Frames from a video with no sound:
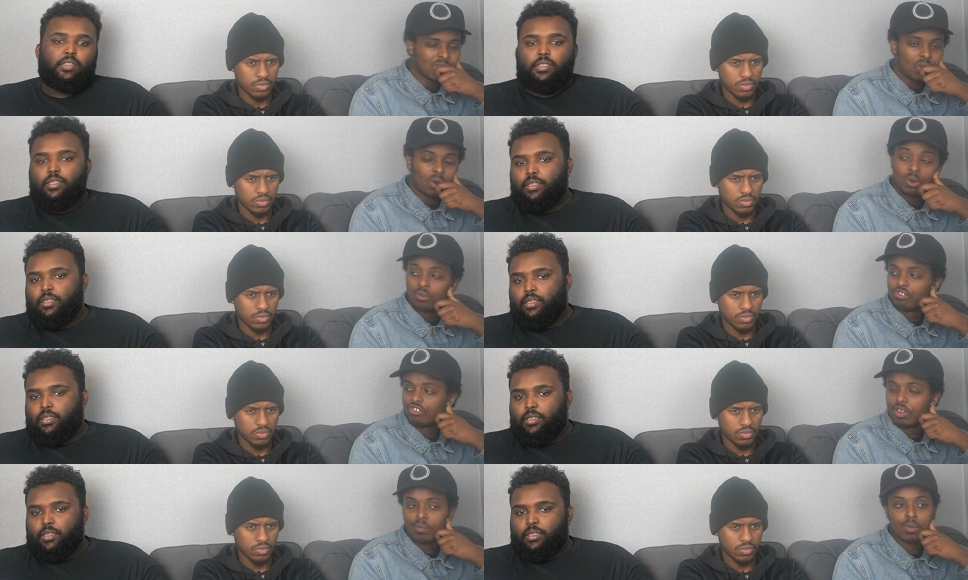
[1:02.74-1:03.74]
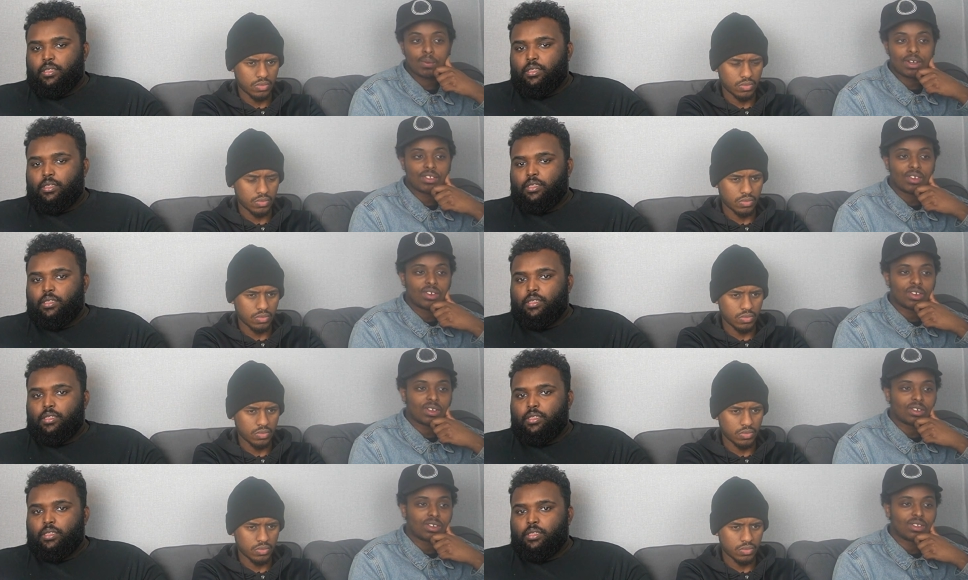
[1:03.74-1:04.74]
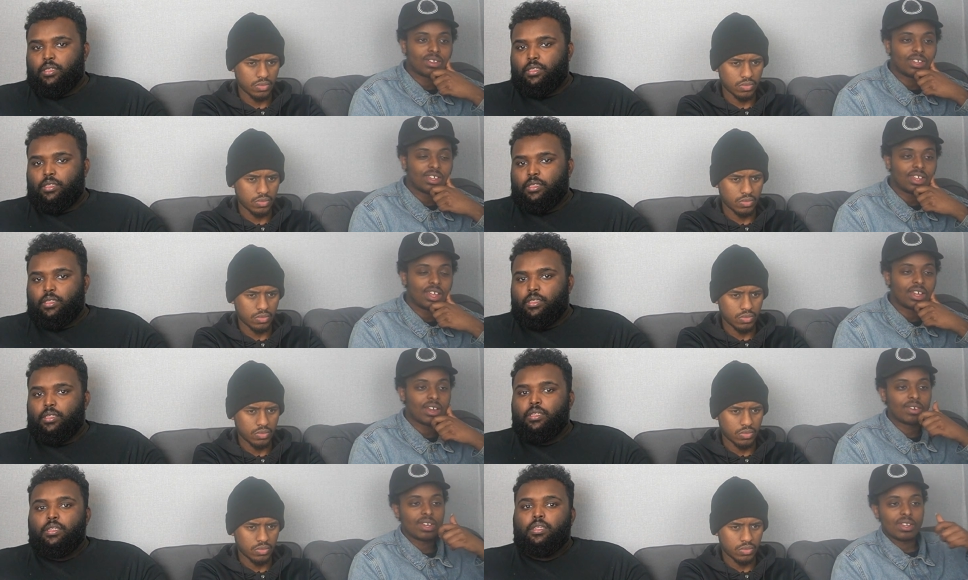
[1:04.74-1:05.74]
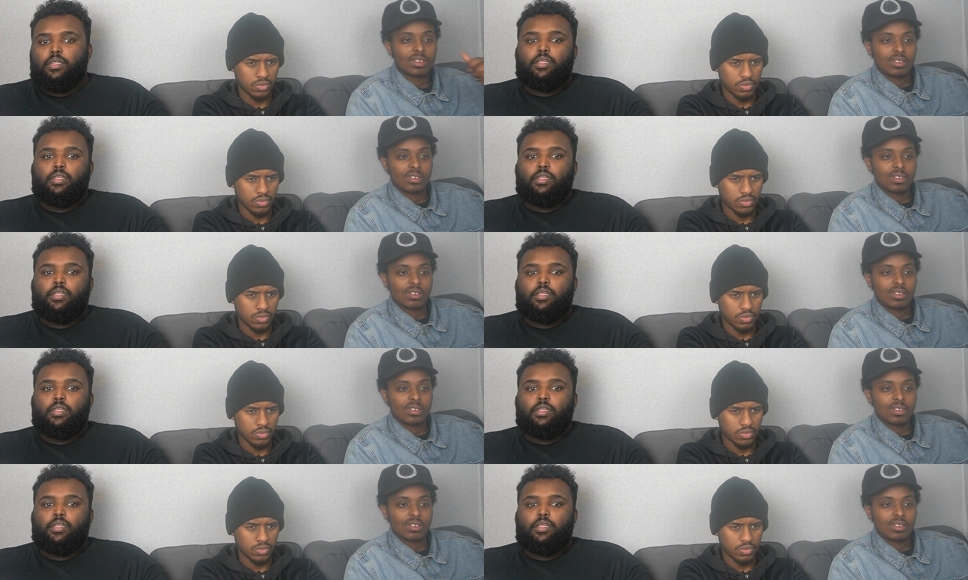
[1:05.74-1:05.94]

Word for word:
Speaker 1: Oh shit! People are turning on Eren.